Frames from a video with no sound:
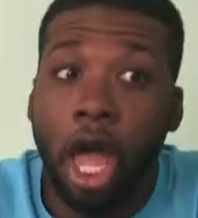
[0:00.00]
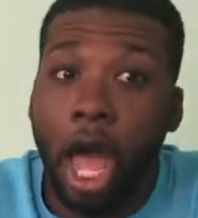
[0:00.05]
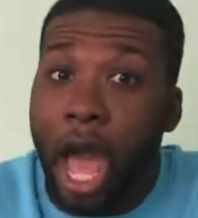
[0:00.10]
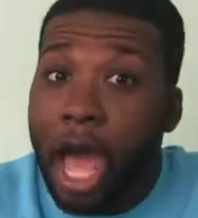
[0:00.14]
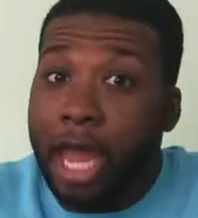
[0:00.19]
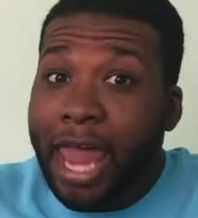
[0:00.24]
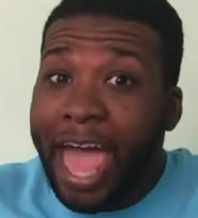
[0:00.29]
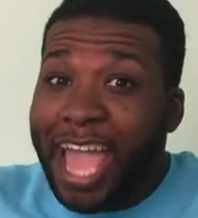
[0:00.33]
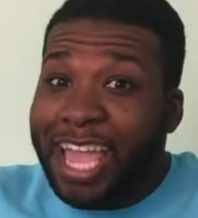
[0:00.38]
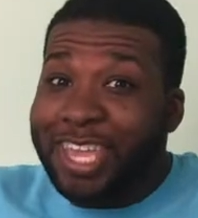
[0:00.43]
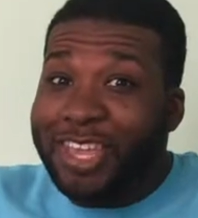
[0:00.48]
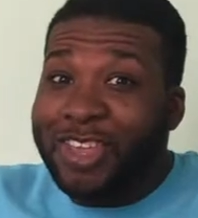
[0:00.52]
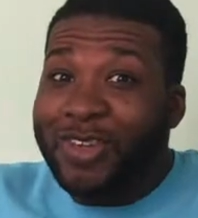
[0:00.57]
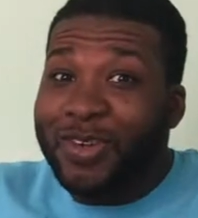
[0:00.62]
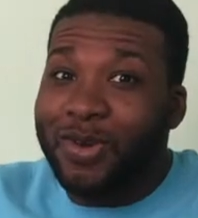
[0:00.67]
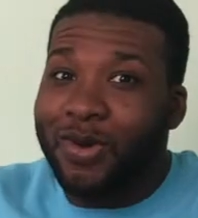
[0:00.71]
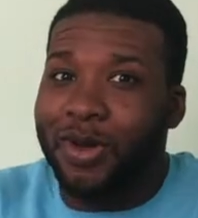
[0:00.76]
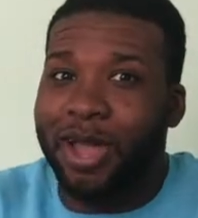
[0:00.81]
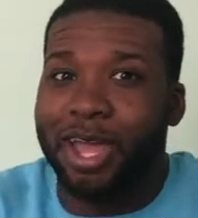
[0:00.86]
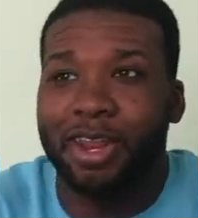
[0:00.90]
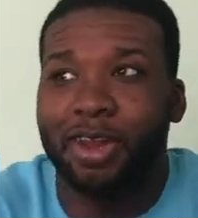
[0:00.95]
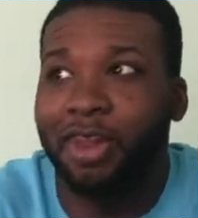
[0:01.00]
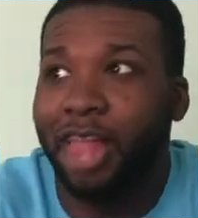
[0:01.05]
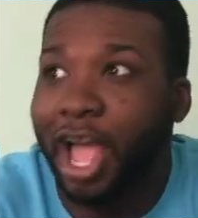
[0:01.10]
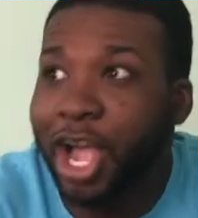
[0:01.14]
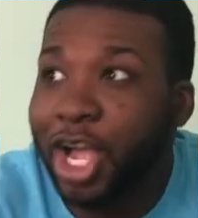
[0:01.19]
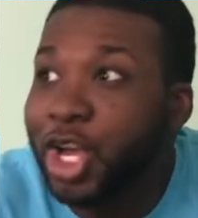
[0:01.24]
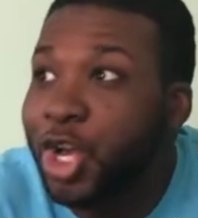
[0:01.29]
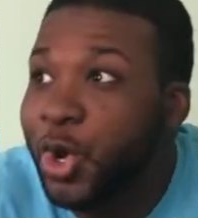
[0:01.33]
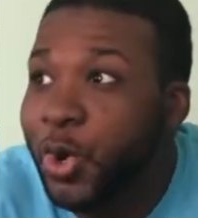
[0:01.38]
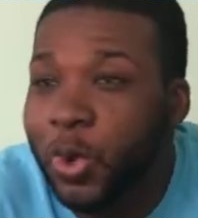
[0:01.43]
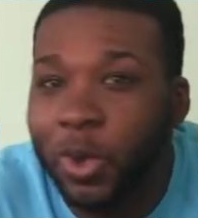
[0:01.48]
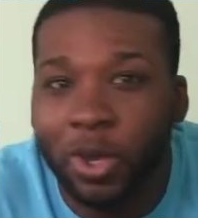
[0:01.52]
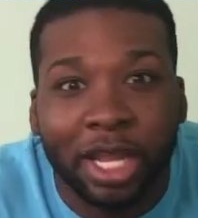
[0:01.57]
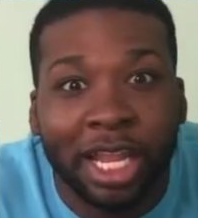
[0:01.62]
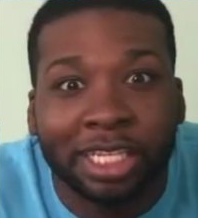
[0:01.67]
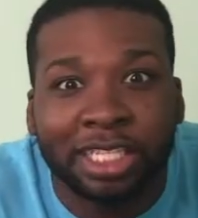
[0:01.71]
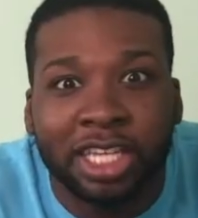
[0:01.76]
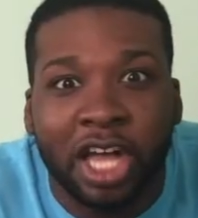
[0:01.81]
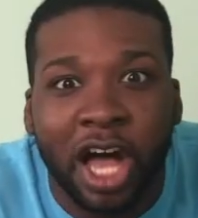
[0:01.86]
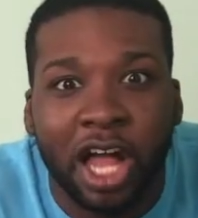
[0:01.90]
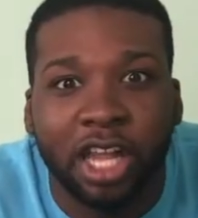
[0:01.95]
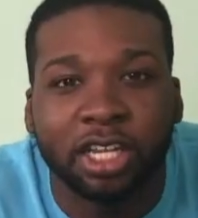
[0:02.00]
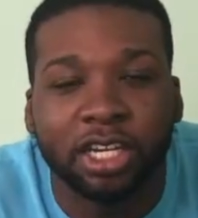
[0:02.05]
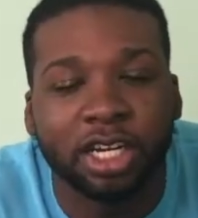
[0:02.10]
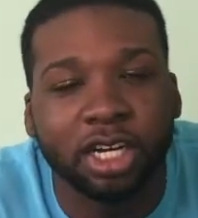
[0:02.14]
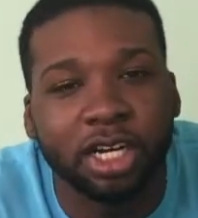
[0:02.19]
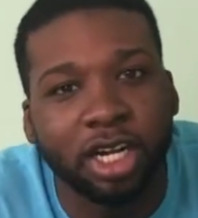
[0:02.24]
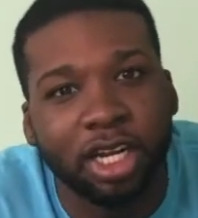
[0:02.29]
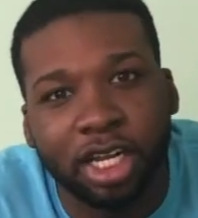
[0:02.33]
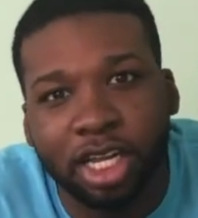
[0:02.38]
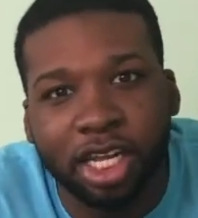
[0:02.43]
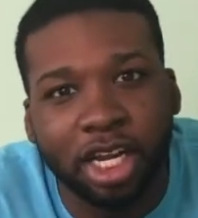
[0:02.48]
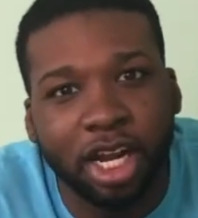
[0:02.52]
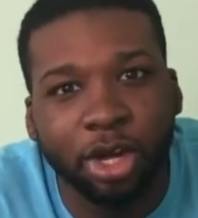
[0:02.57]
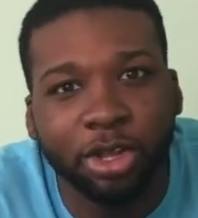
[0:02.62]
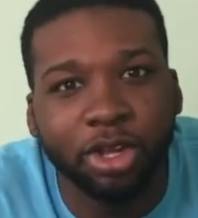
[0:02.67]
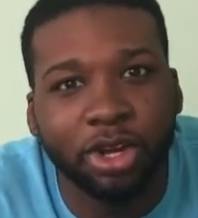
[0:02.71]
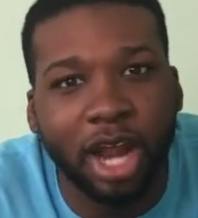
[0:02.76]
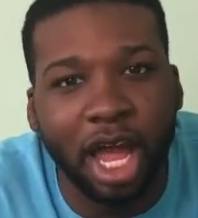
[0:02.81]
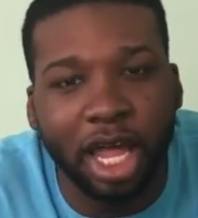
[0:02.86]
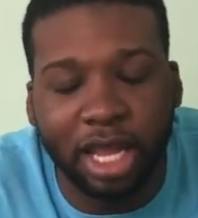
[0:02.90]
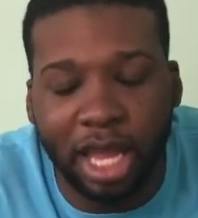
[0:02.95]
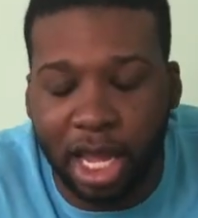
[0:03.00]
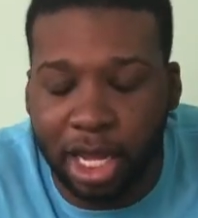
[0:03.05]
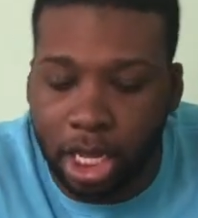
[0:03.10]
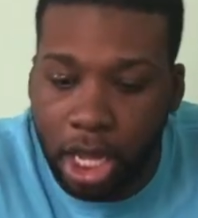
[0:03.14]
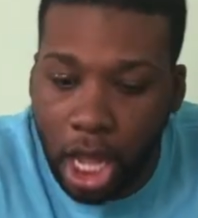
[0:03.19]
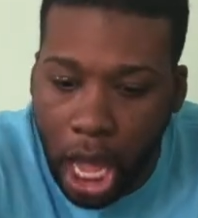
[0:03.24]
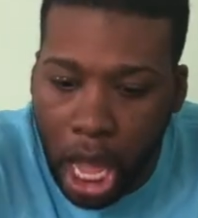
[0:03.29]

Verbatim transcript: I like you, and they're like, cool, let's color, you know, they're not like,